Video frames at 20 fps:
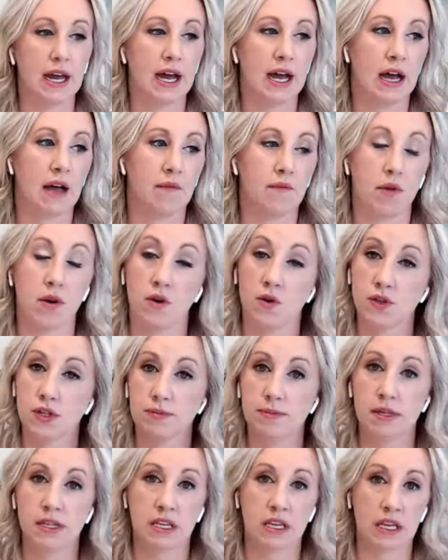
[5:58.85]
and
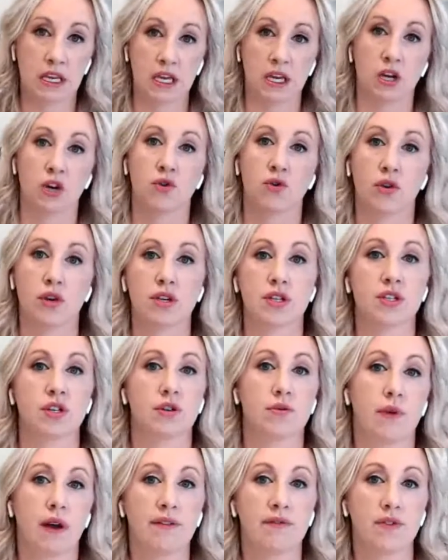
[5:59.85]
ultimately increase your
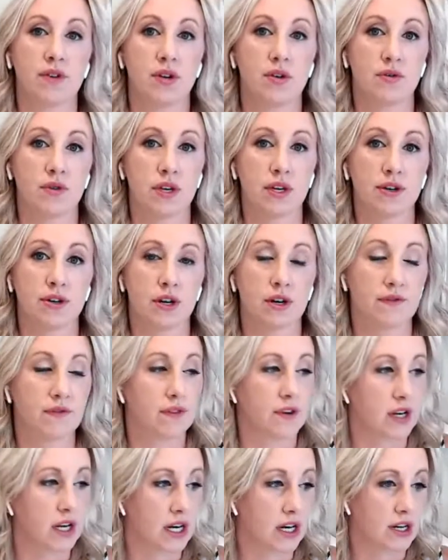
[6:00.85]
revenue year over
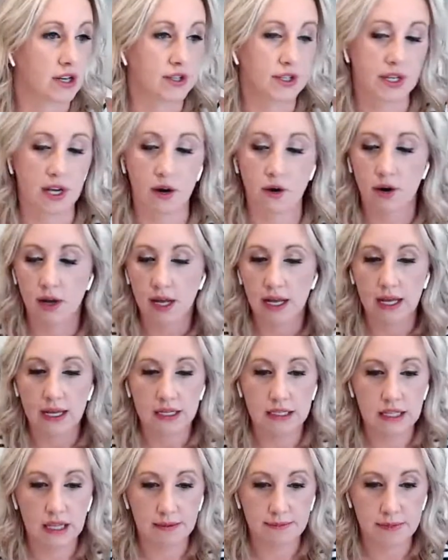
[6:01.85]
year. So let